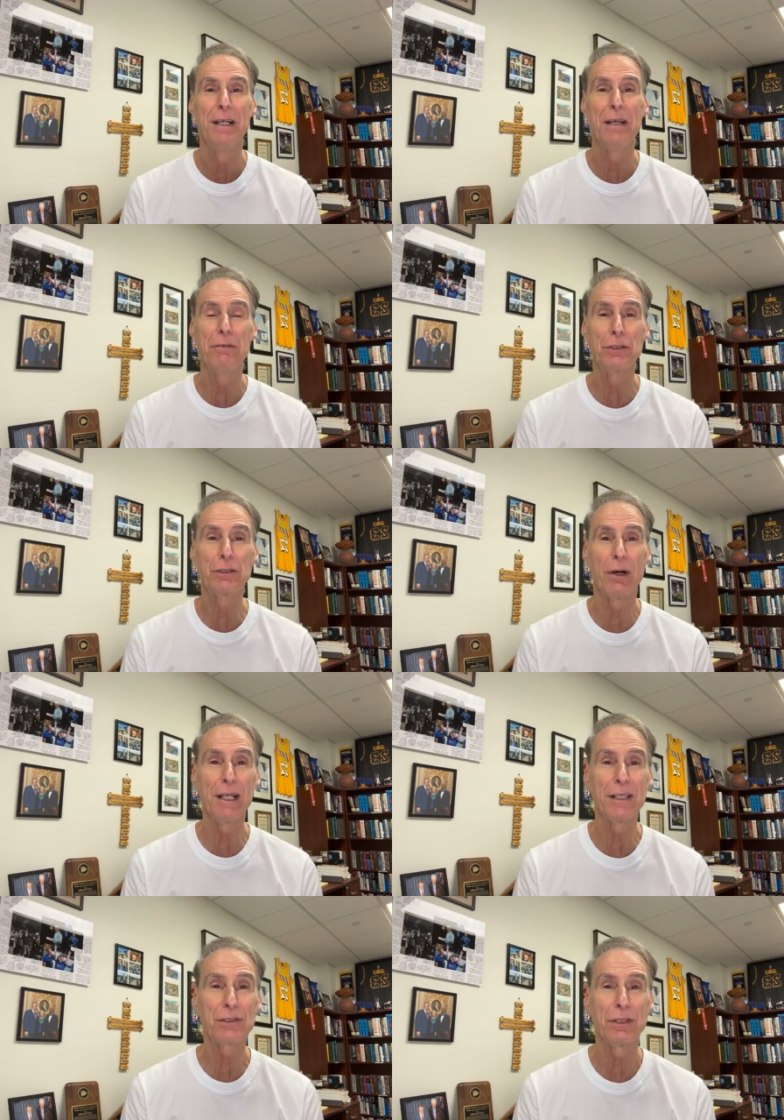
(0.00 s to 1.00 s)
If you're
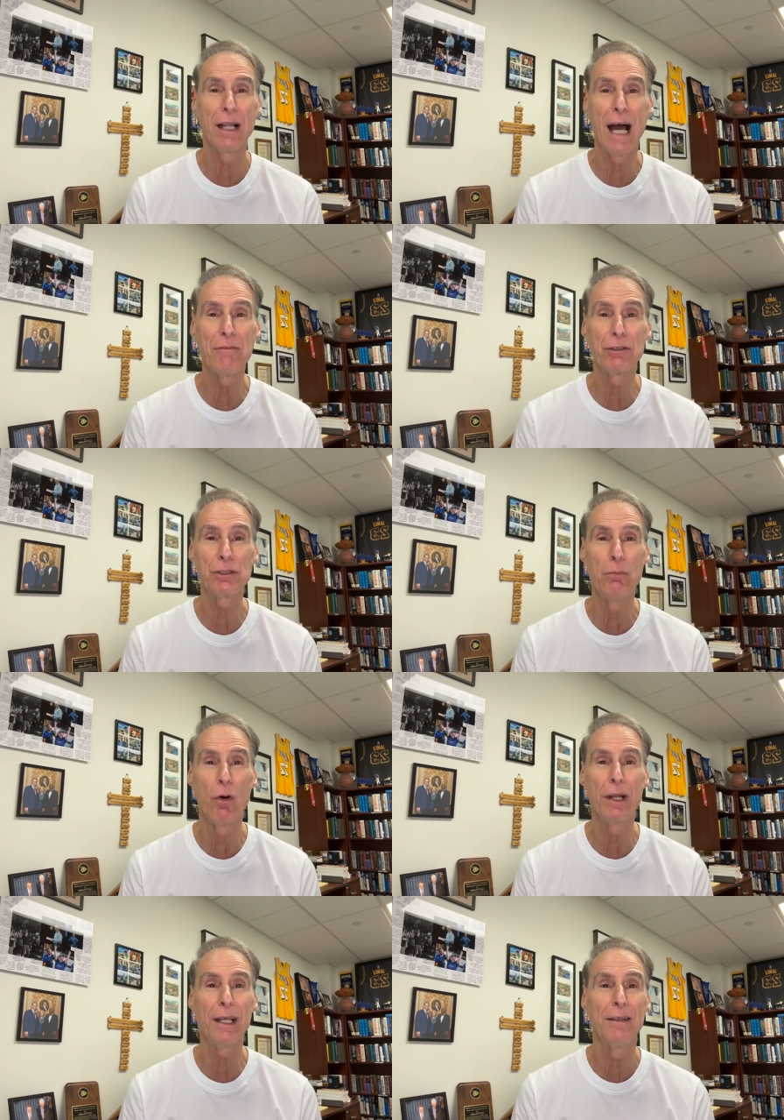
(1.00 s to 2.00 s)
joining us live this
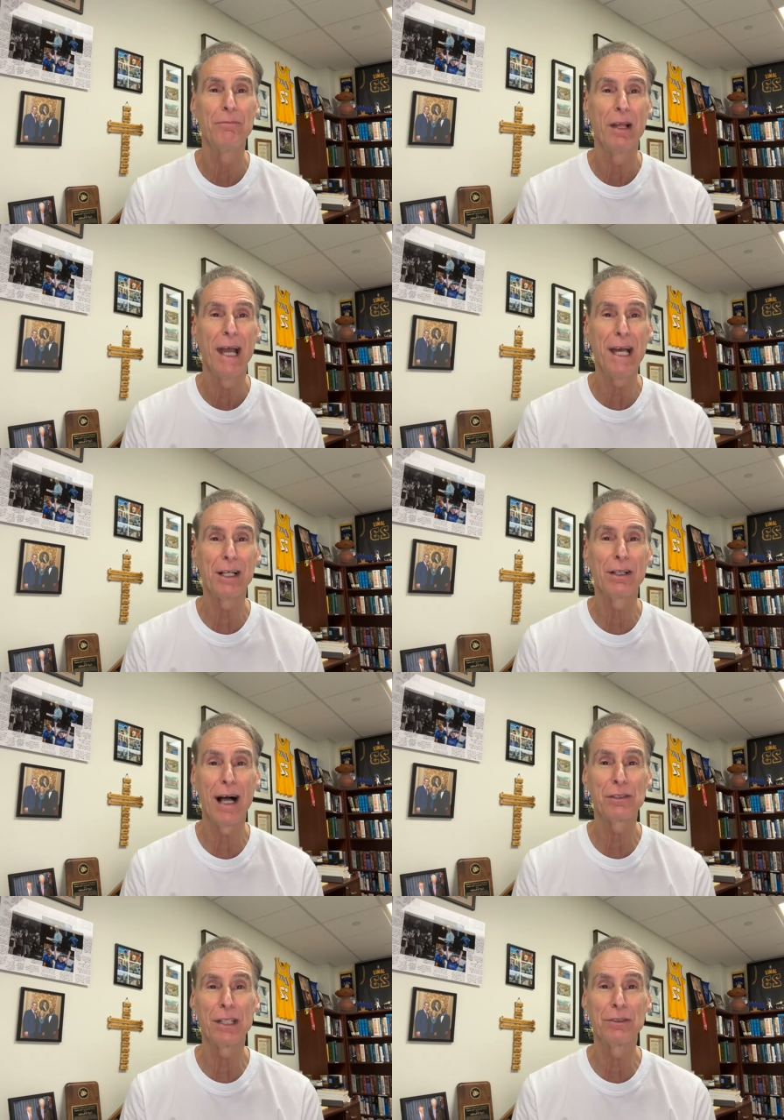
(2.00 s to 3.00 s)
morning, 8
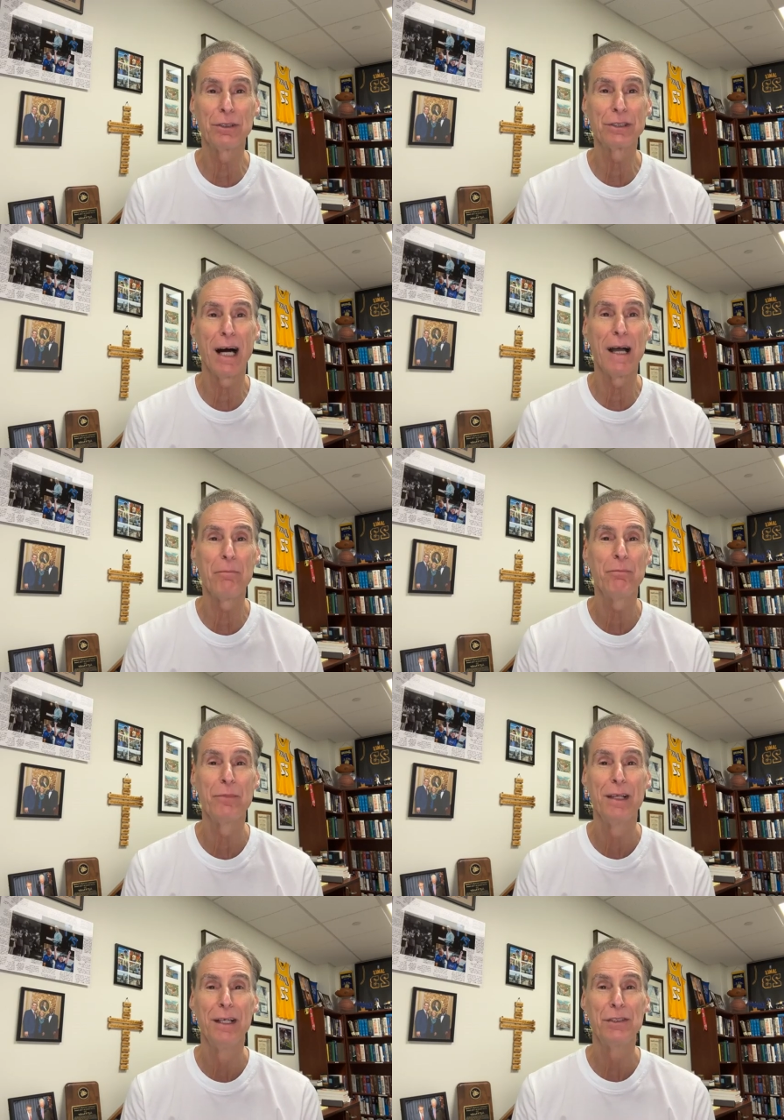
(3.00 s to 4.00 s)
o'clock Central Time,
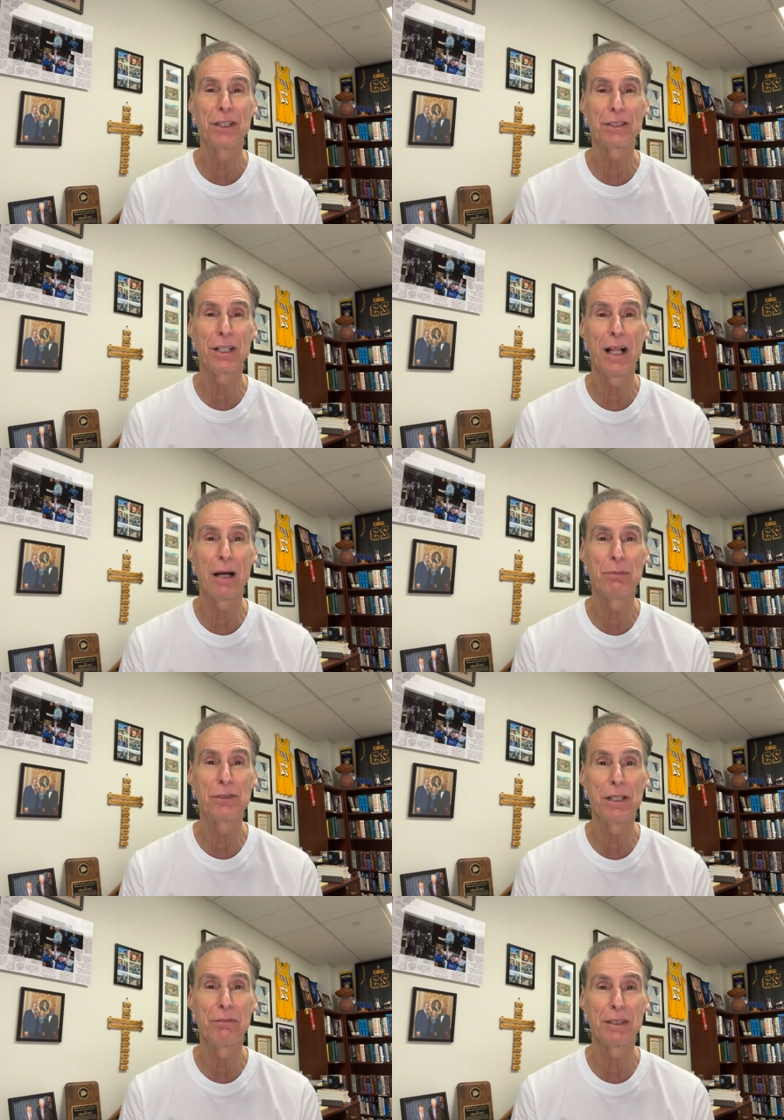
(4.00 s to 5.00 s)
6 o'clock
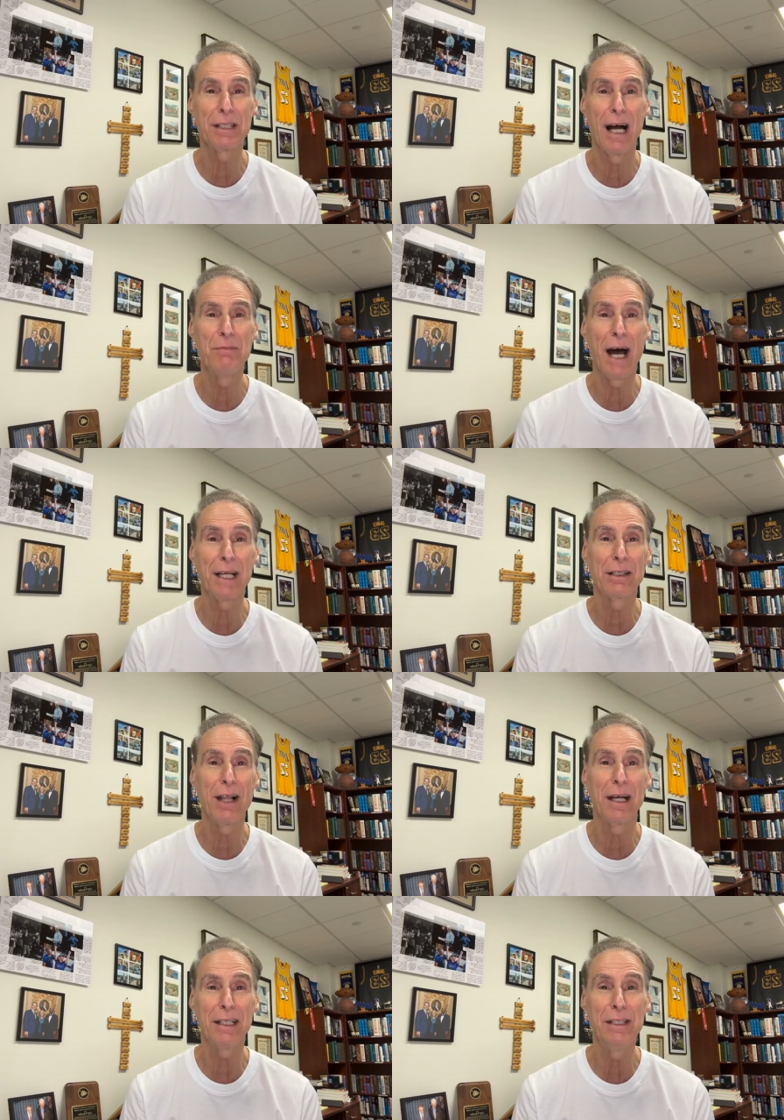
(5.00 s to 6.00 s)
Pacific Time, 9
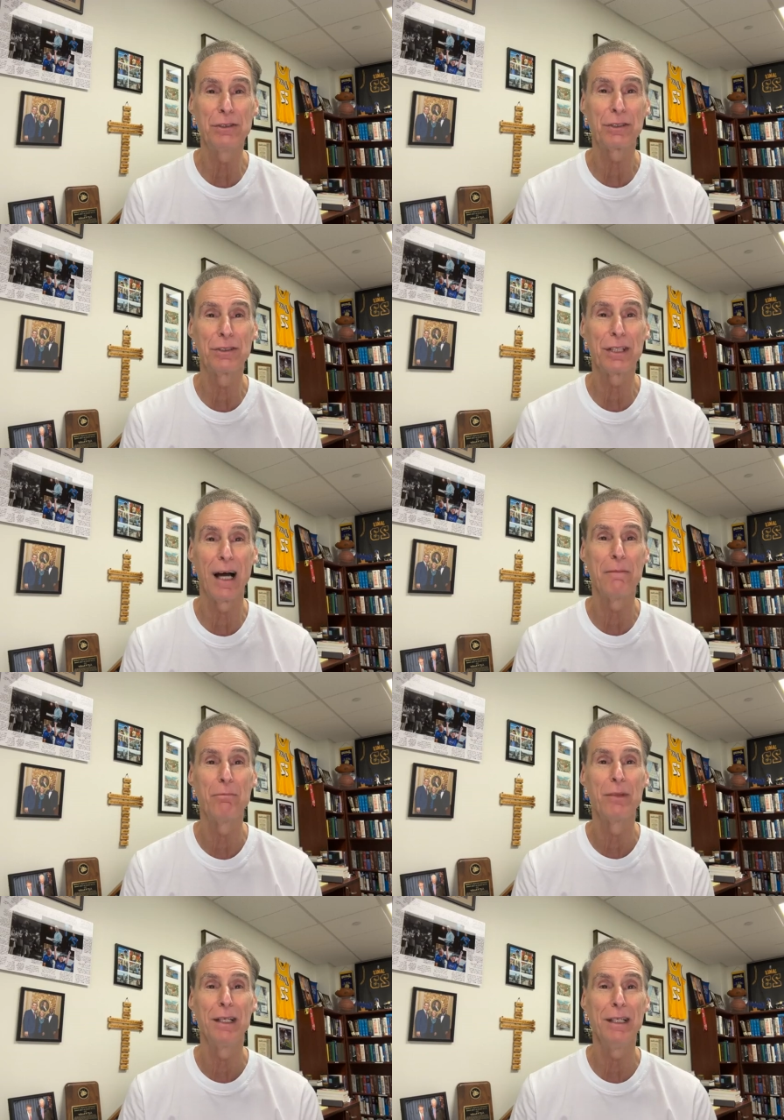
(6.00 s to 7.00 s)
o'clock Eastern
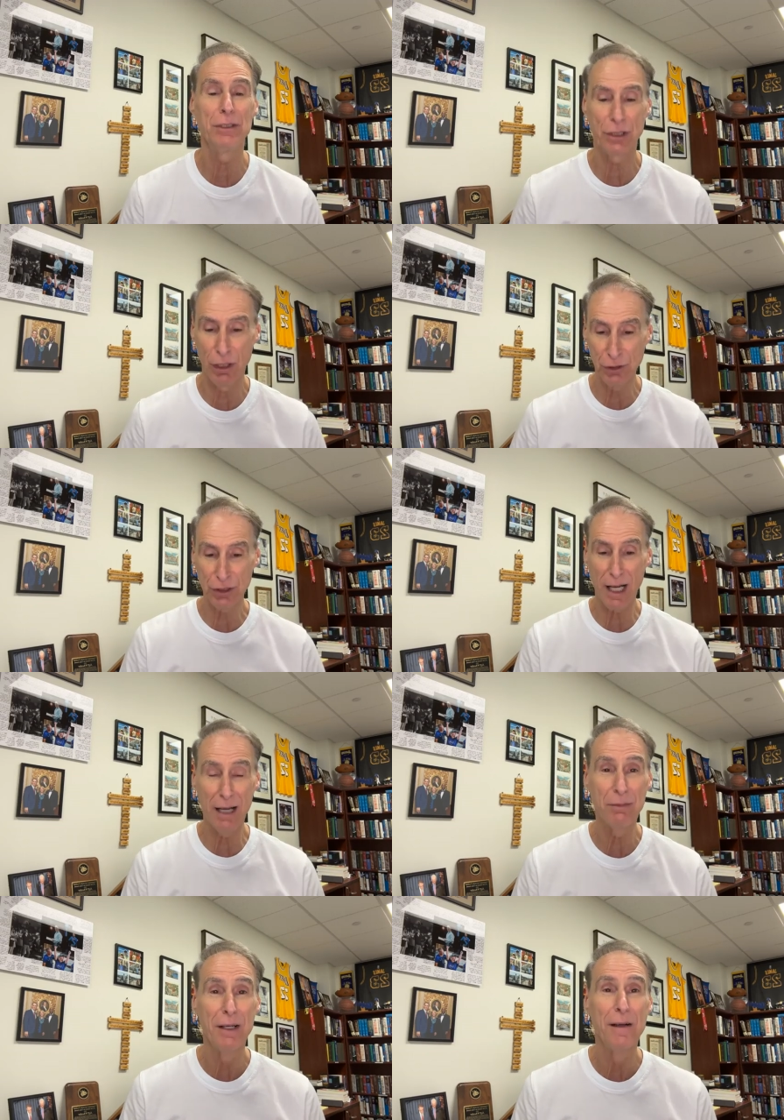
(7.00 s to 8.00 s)
Time, East Coast
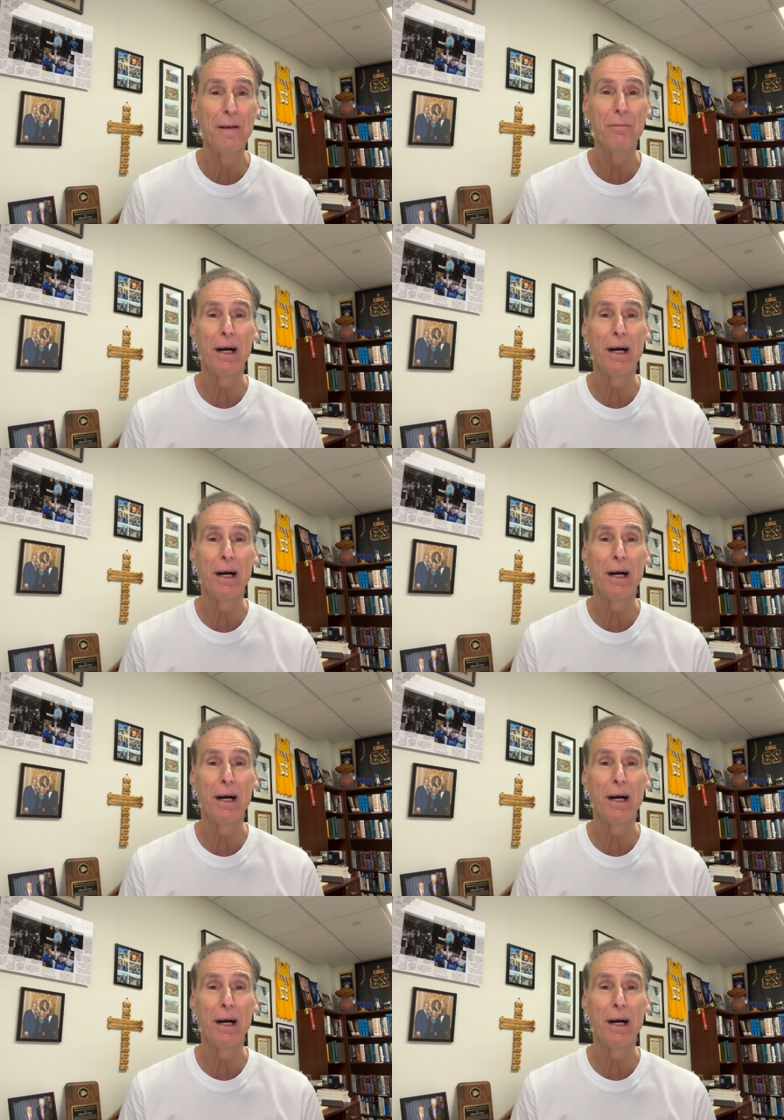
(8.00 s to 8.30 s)
Time,